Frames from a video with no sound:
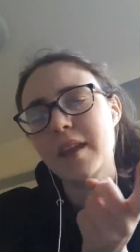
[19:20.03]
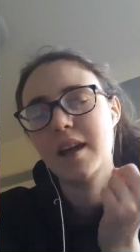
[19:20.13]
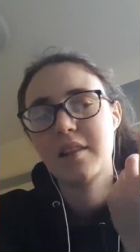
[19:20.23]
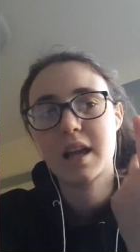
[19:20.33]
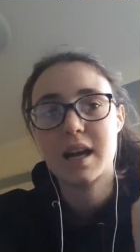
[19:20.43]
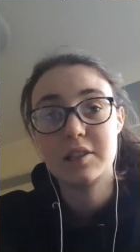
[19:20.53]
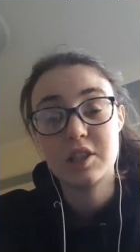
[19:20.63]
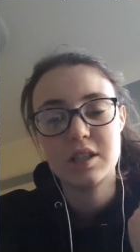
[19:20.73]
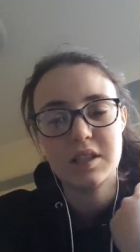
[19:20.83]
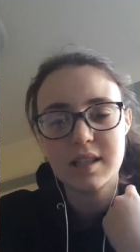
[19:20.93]
and like actually
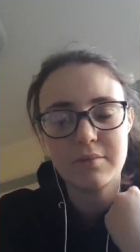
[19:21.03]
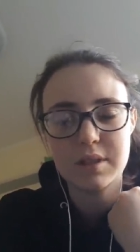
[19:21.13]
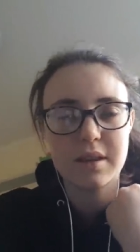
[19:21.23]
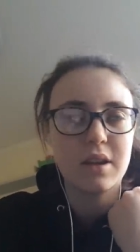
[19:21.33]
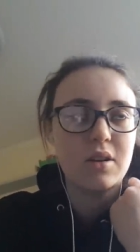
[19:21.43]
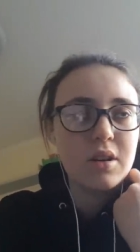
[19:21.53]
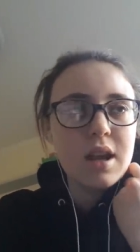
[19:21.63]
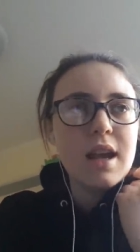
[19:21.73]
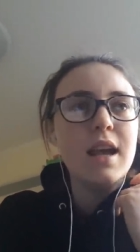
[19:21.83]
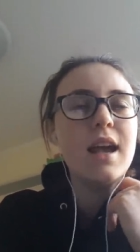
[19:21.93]
understand what's going on
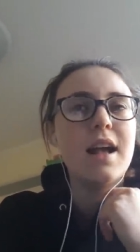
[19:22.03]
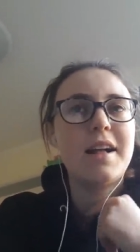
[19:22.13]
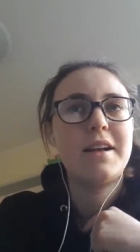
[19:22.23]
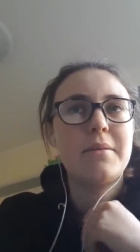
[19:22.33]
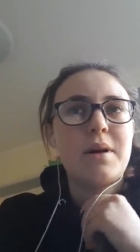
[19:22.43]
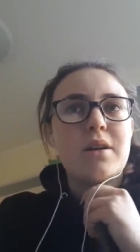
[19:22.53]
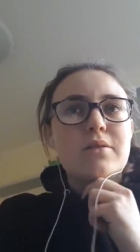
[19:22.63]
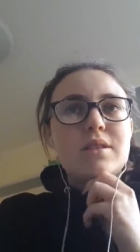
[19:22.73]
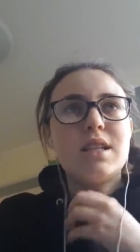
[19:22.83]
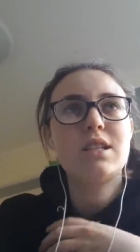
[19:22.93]
um, i
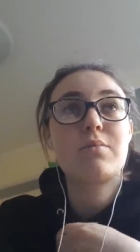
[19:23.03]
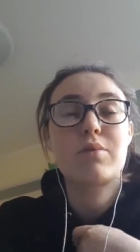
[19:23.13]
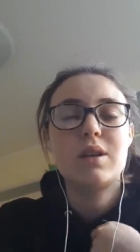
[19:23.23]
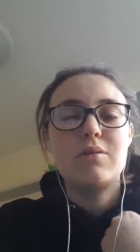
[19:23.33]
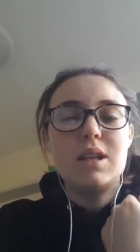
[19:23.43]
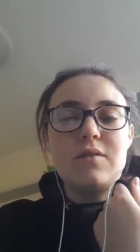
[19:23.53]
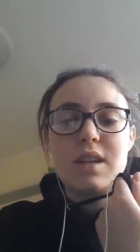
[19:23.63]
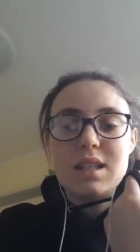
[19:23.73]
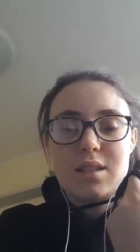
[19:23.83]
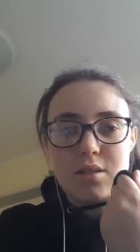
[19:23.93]
also need to pre-read for
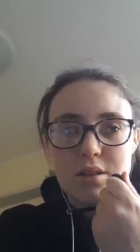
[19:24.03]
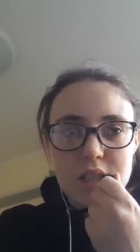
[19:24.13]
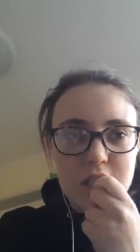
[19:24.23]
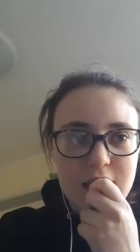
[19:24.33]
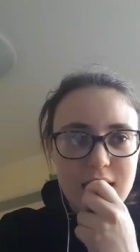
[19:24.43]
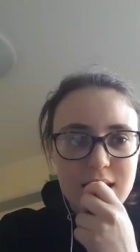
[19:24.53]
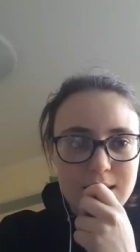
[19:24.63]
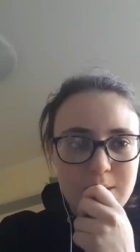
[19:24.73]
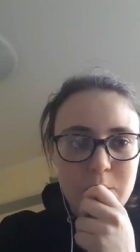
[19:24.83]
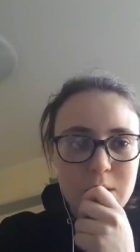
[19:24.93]
histology at
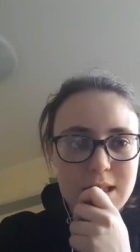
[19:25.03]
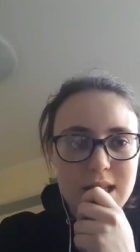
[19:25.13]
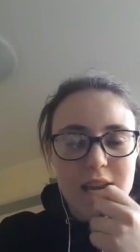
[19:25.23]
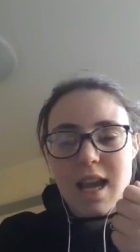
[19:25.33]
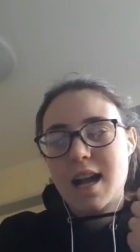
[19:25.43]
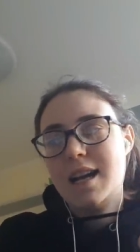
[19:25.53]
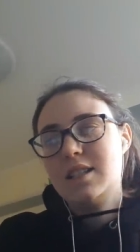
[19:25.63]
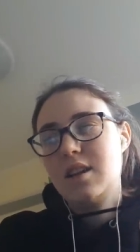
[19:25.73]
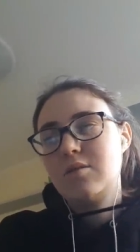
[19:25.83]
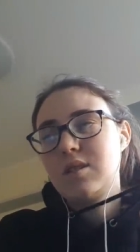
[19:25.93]
some point today and
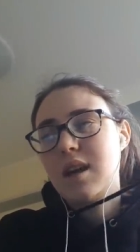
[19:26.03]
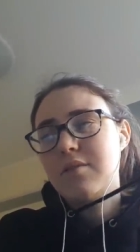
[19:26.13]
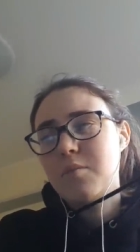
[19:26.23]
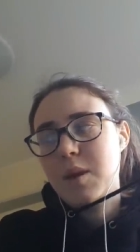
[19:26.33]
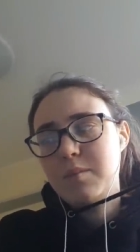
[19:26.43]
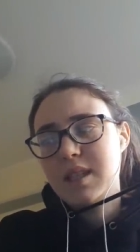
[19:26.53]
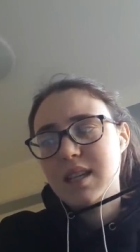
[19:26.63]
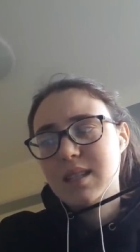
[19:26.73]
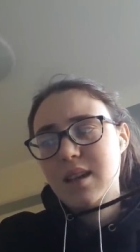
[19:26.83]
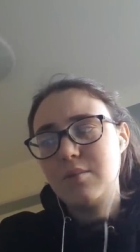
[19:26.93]
i also have a mims
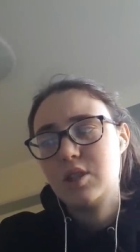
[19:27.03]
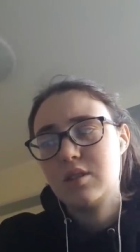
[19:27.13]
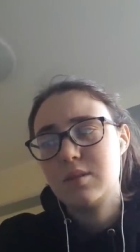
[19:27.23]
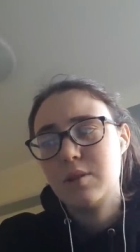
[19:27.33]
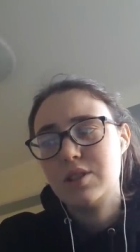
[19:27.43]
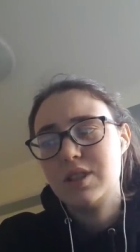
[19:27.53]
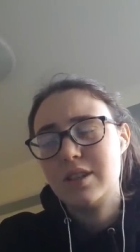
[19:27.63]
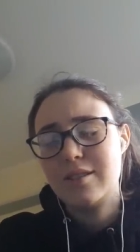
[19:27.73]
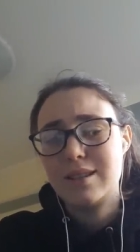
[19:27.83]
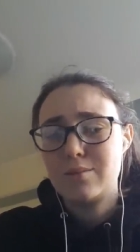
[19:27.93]
essay which i was supposed to
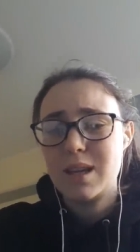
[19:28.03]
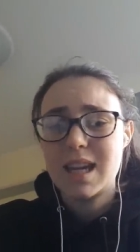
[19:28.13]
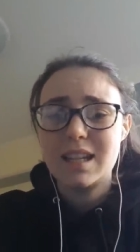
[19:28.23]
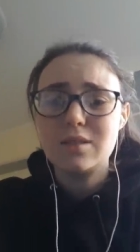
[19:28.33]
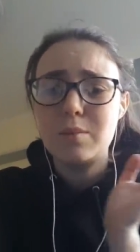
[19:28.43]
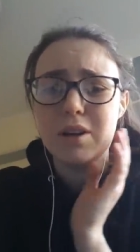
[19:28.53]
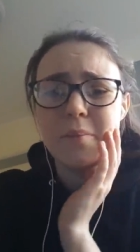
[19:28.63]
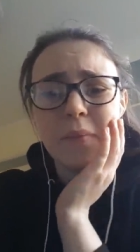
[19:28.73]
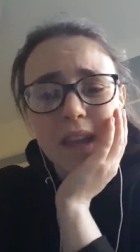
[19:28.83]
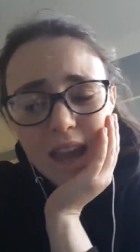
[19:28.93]
do this weekend
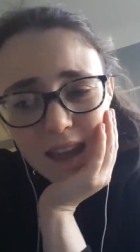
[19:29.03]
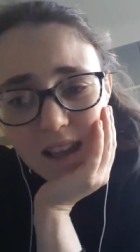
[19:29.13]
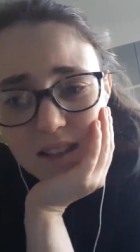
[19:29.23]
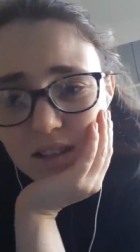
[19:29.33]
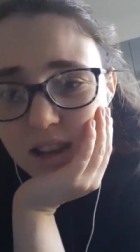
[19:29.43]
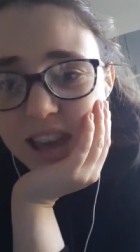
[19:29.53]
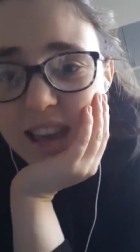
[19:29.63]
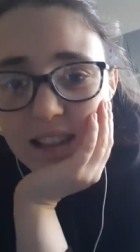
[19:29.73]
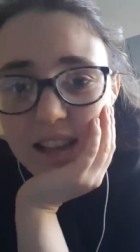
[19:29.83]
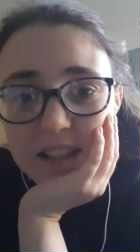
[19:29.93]
but it's
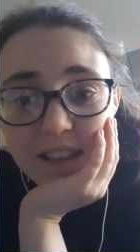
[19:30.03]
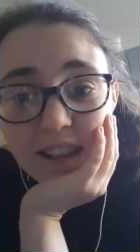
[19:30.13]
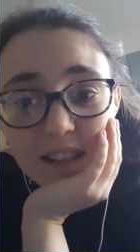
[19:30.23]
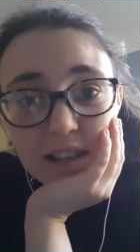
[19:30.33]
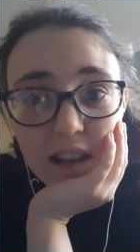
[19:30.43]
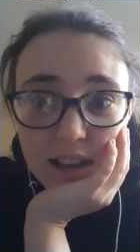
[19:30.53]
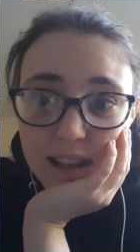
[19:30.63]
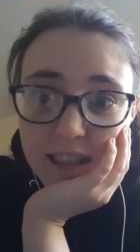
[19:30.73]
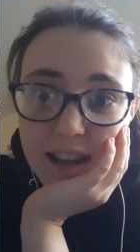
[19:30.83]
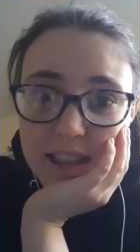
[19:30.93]
looking less and less
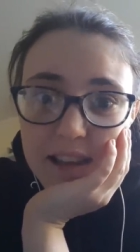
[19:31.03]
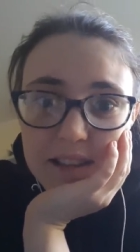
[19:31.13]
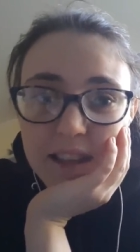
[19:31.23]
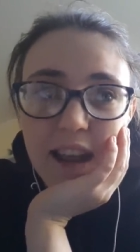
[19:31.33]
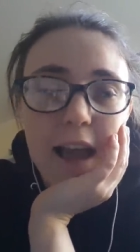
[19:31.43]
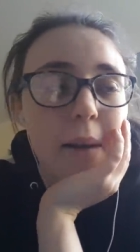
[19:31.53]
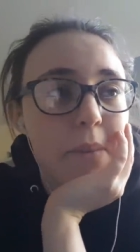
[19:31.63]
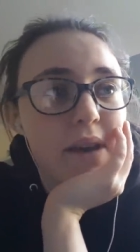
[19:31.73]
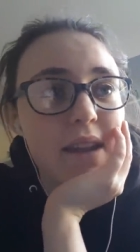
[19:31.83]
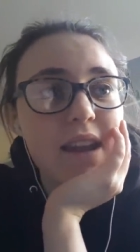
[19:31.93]
likely that that's going to
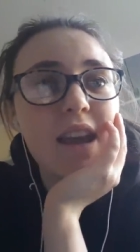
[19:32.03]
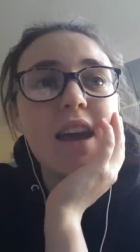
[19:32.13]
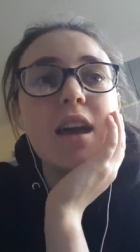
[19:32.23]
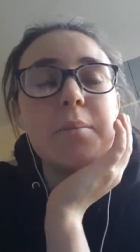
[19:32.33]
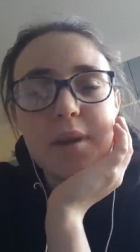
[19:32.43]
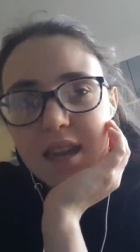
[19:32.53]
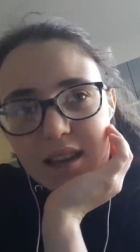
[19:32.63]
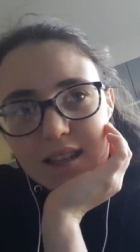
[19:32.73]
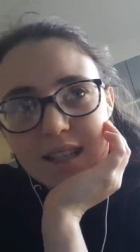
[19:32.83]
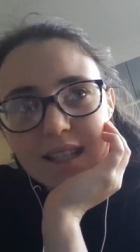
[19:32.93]
happen
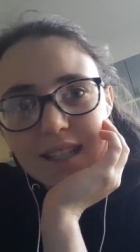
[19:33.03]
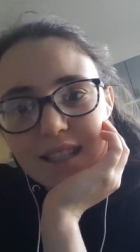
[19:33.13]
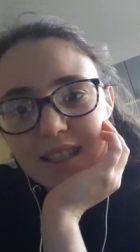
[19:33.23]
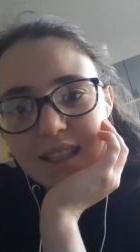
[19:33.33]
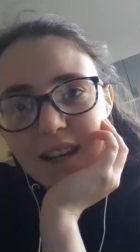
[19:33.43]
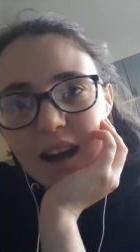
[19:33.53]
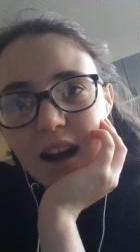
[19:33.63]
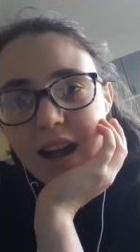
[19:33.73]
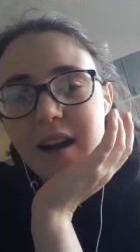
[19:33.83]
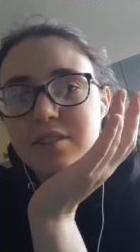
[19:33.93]
because
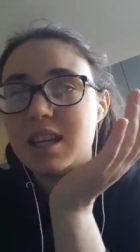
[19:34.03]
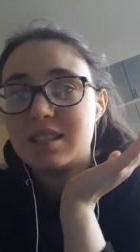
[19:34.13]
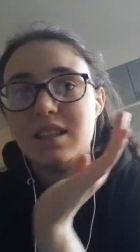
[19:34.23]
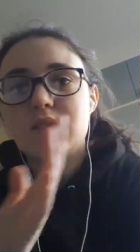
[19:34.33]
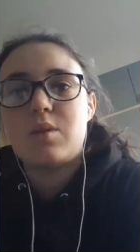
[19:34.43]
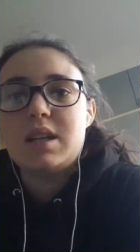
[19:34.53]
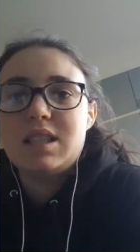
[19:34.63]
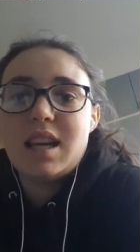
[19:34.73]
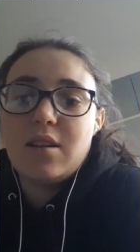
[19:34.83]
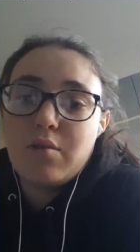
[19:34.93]
i have an essay to write today